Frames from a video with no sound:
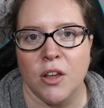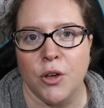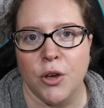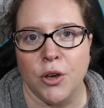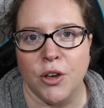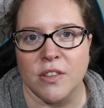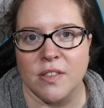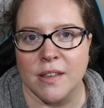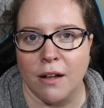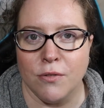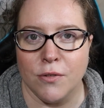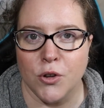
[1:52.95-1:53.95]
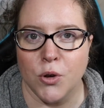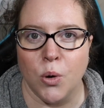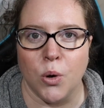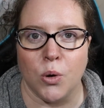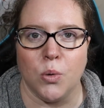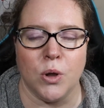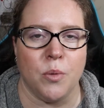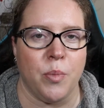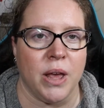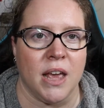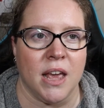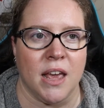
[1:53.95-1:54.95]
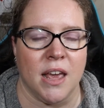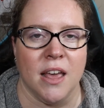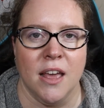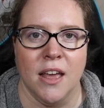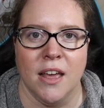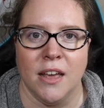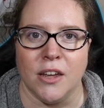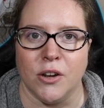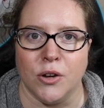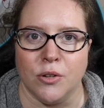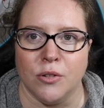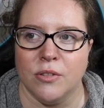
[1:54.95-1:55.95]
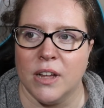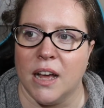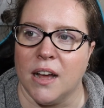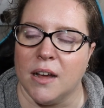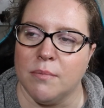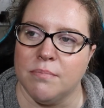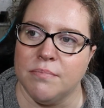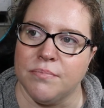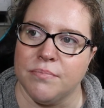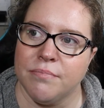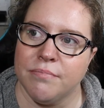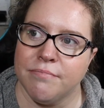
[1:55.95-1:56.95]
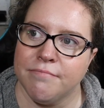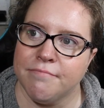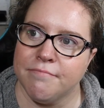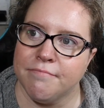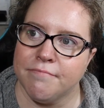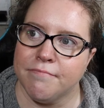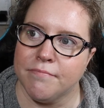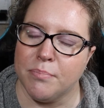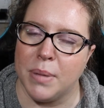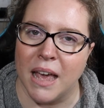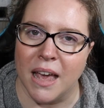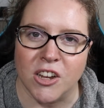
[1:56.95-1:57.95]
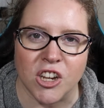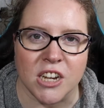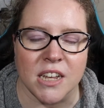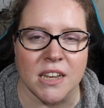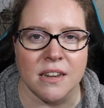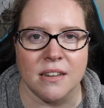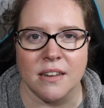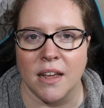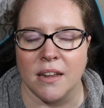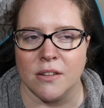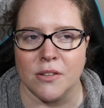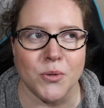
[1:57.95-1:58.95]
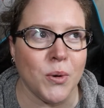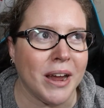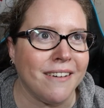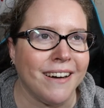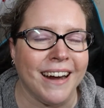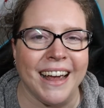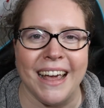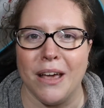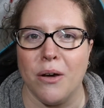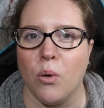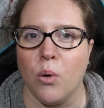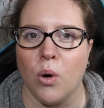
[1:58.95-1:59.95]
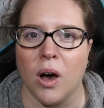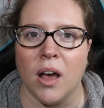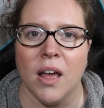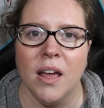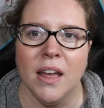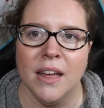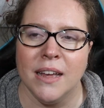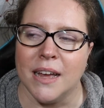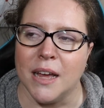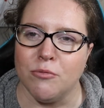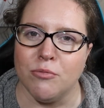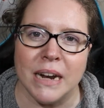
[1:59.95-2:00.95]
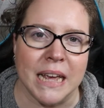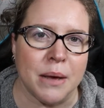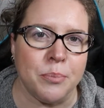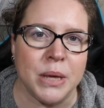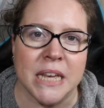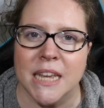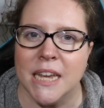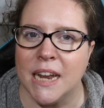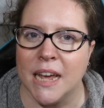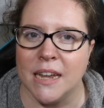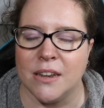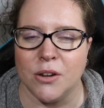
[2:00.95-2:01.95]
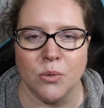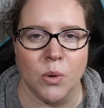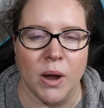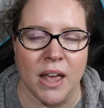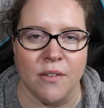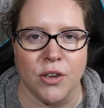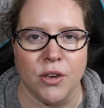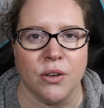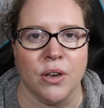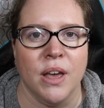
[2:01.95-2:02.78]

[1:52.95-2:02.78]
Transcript: Her self-talk would be, you know, um, passionate and sweary or uh, really opinionated or what have you